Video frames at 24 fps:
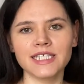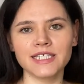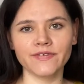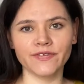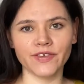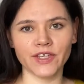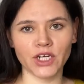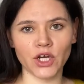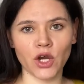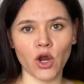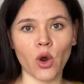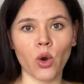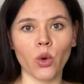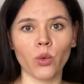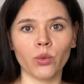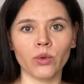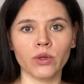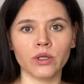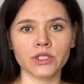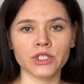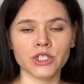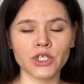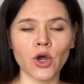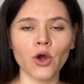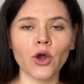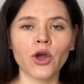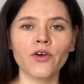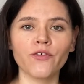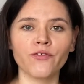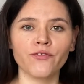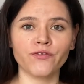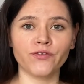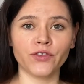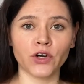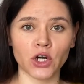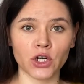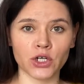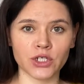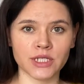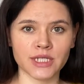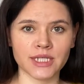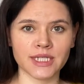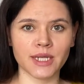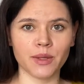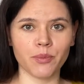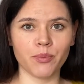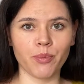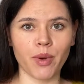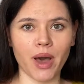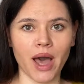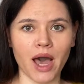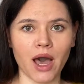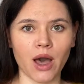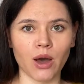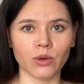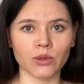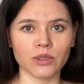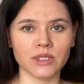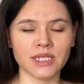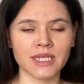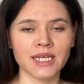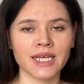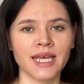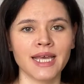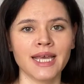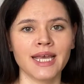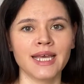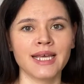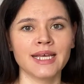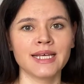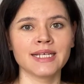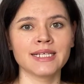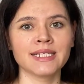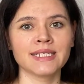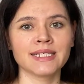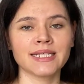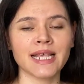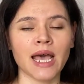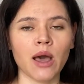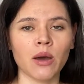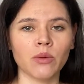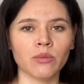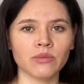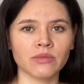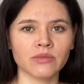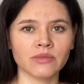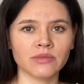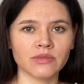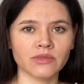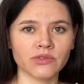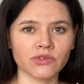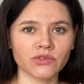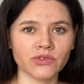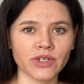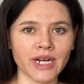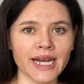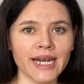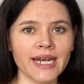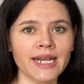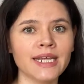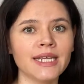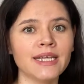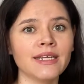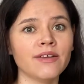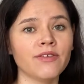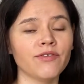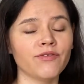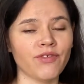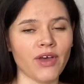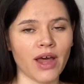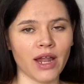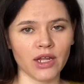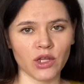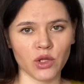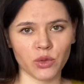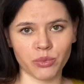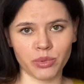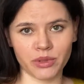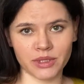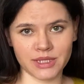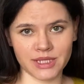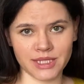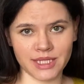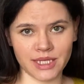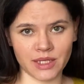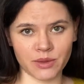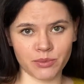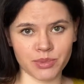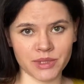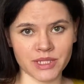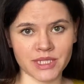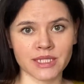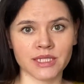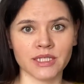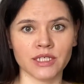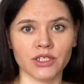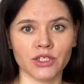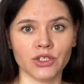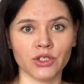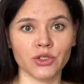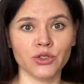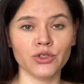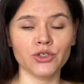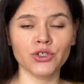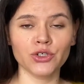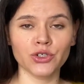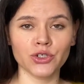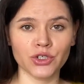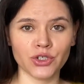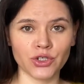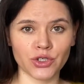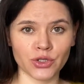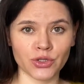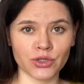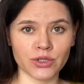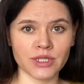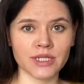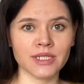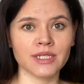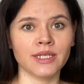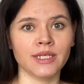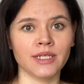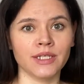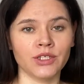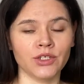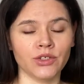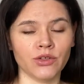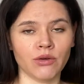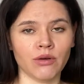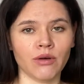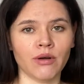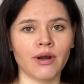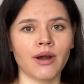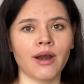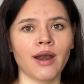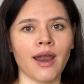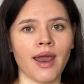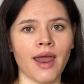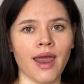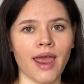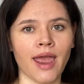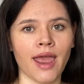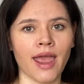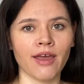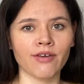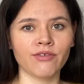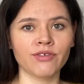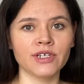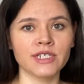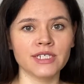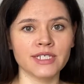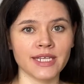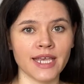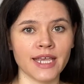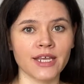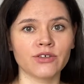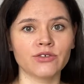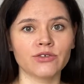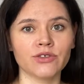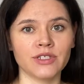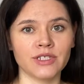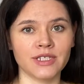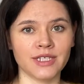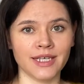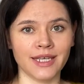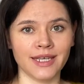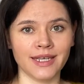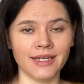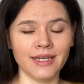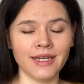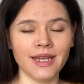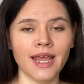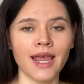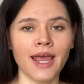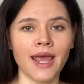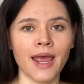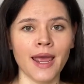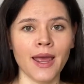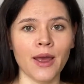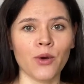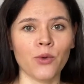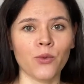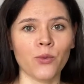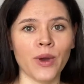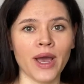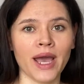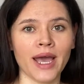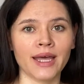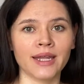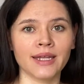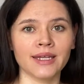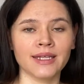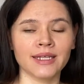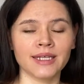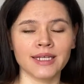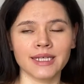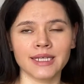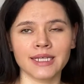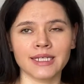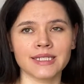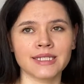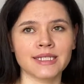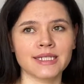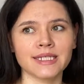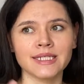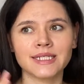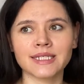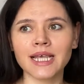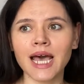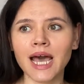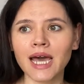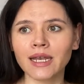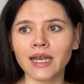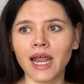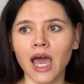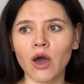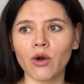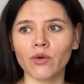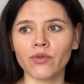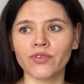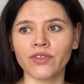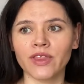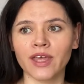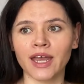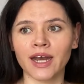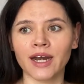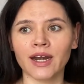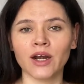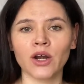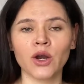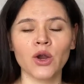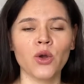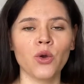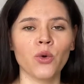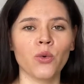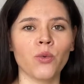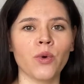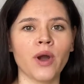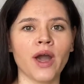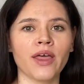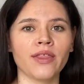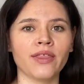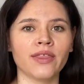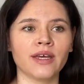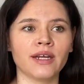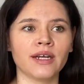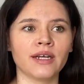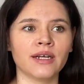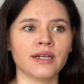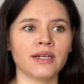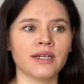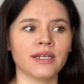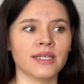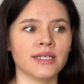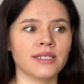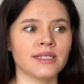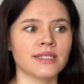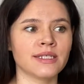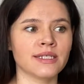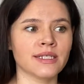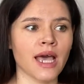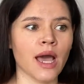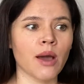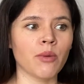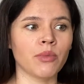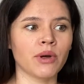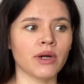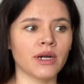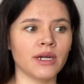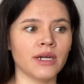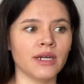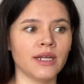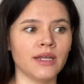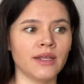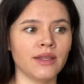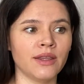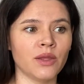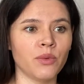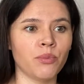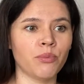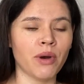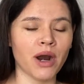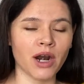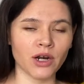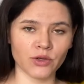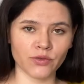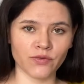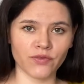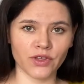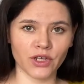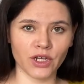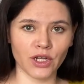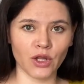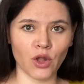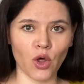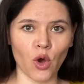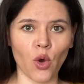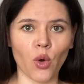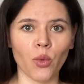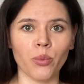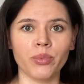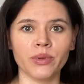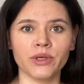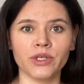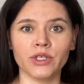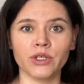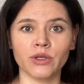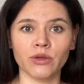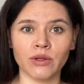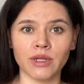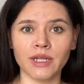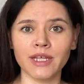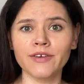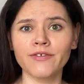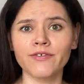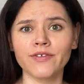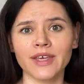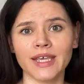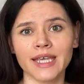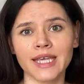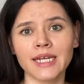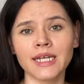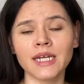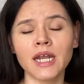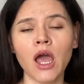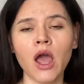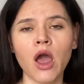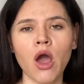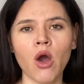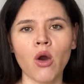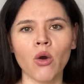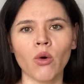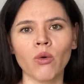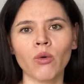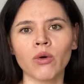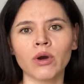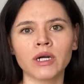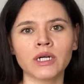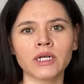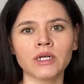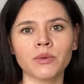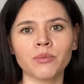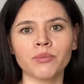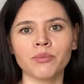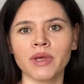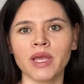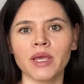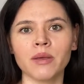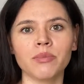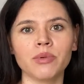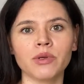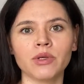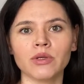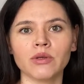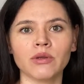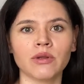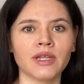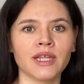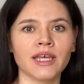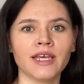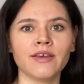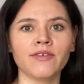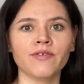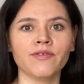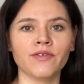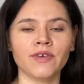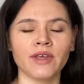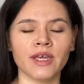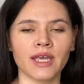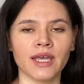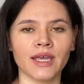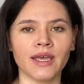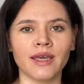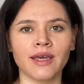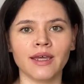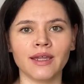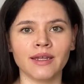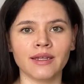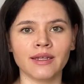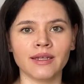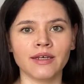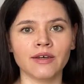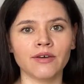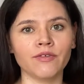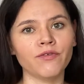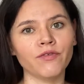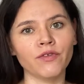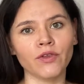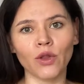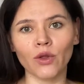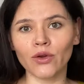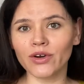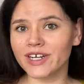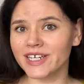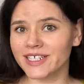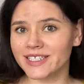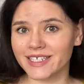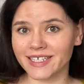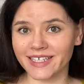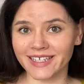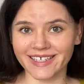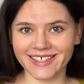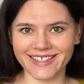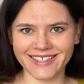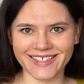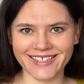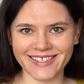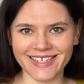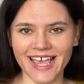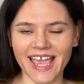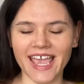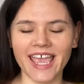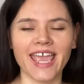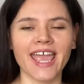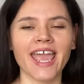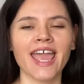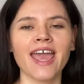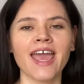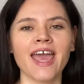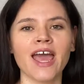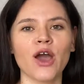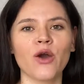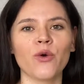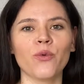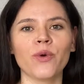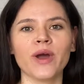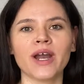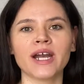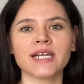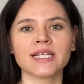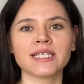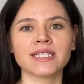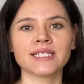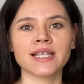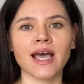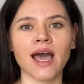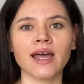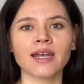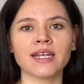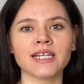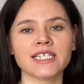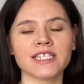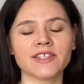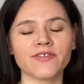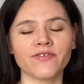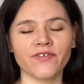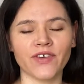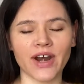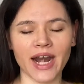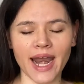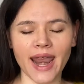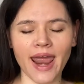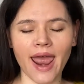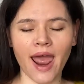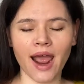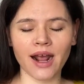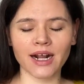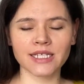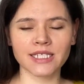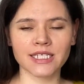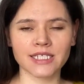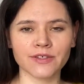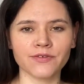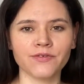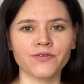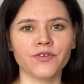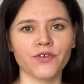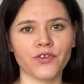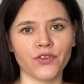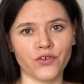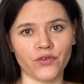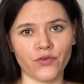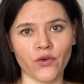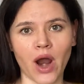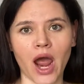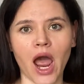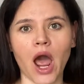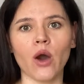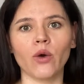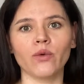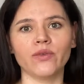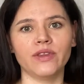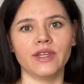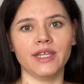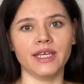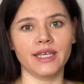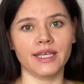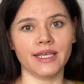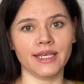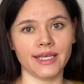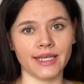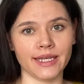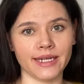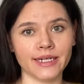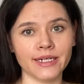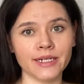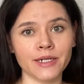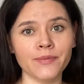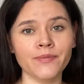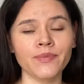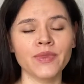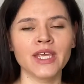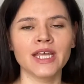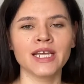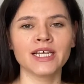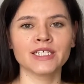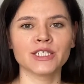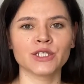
this video, we'll talk first about some really valuable tips you should use in your everyday routine when it's sun out there, whether it's summer in the part of the globe you live in, or maybe you live in Florida, let's say, where sun is very active throughout the year.